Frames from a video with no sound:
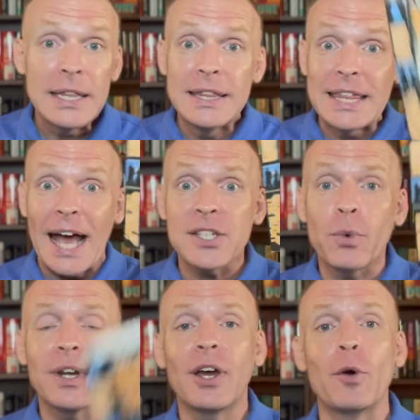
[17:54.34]
That's
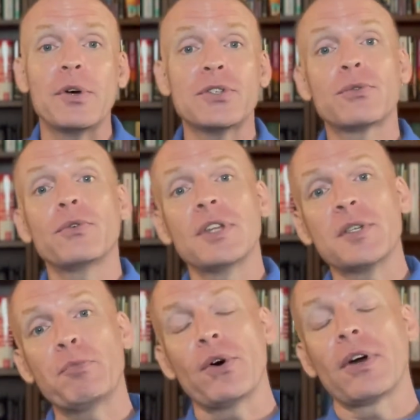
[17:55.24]
when I almost threw this
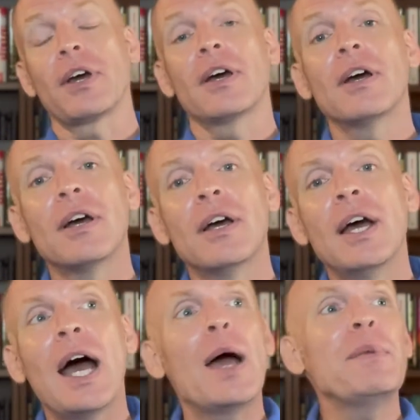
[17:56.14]
book.
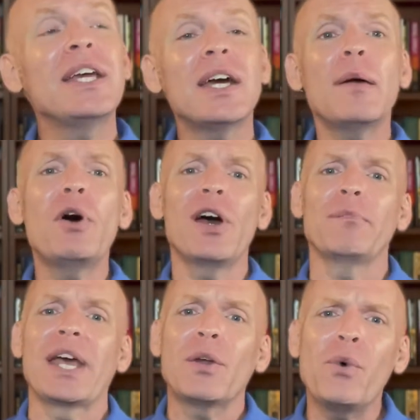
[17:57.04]
I mean, come on,
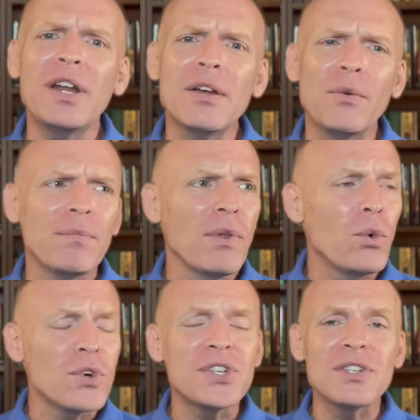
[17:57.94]
man.
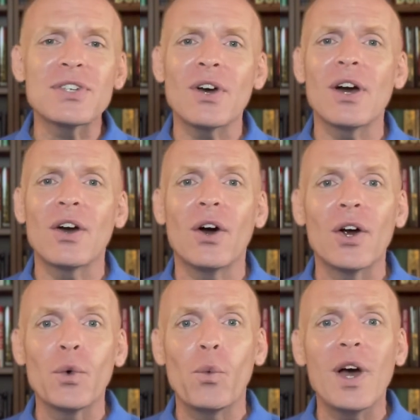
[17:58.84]
Orson Scott
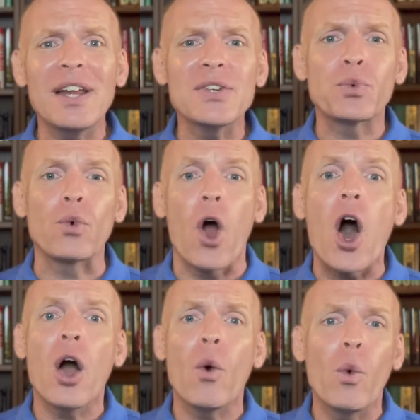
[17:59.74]
Card, what is
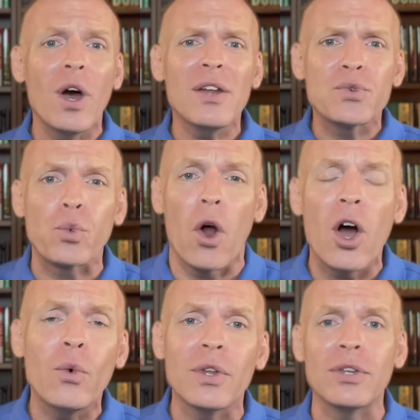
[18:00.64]
wrong? What's
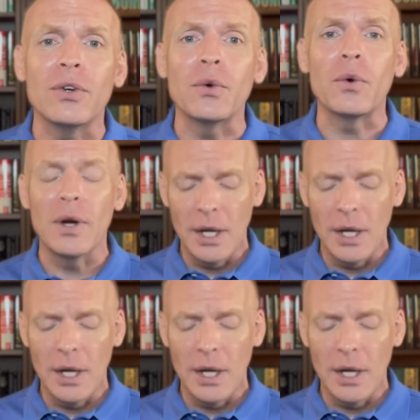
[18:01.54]
wrong with you?